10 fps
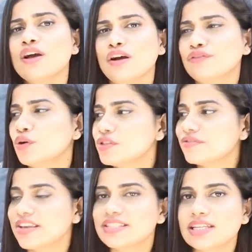Of course,
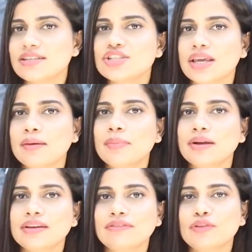wastage, yeah.
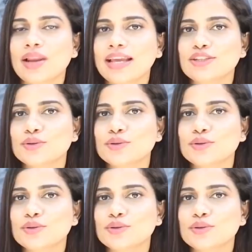But if you like